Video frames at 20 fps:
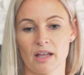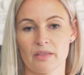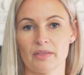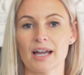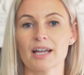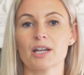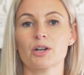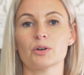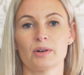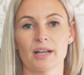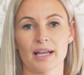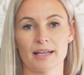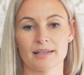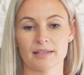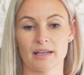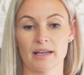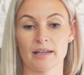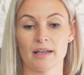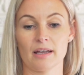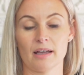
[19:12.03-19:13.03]
That
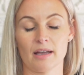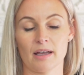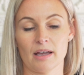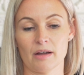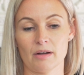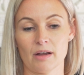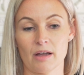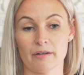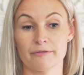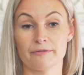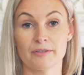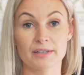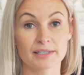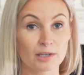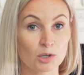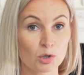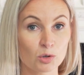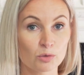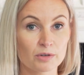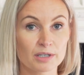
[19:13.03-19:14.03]
creates a
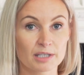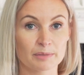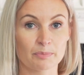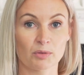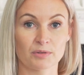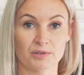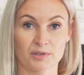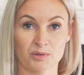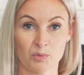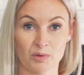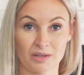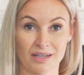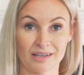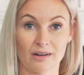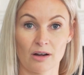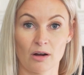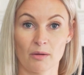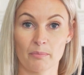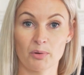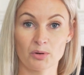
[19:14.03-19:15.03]
physical response
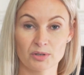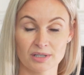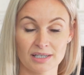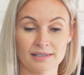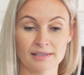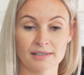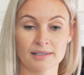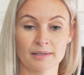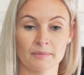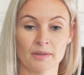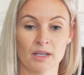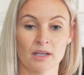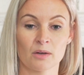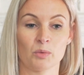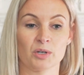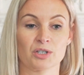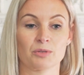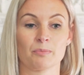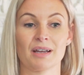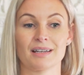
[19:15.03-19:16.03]
within our bodies,
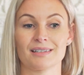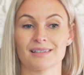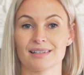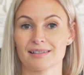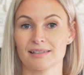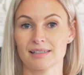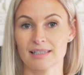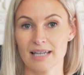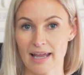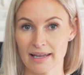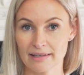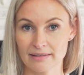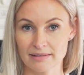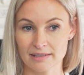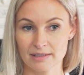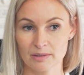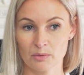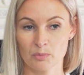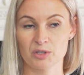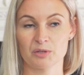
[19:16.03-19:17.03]
which makes us
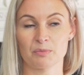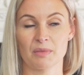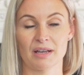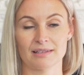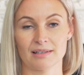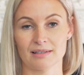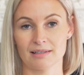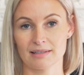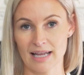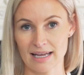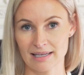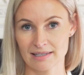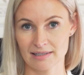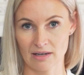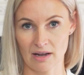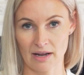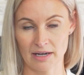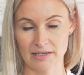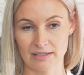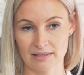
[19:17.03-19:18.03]
tense, which makes us less
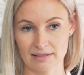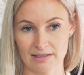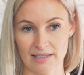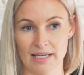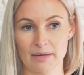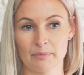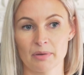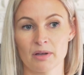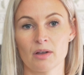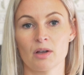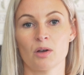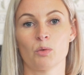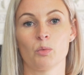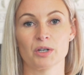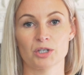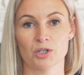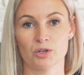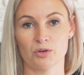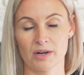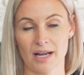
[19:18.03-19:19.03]
likely to sleep,
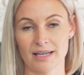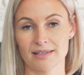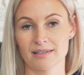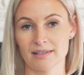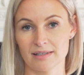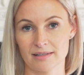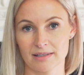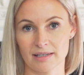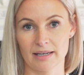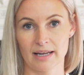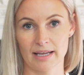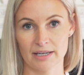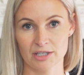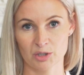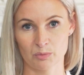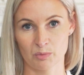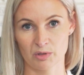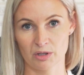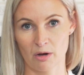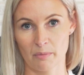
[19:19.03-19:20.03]
which creates this
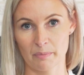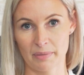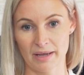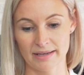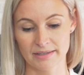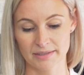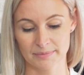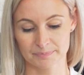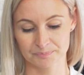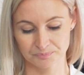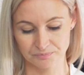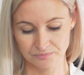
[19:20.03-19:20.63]
connection with our bed.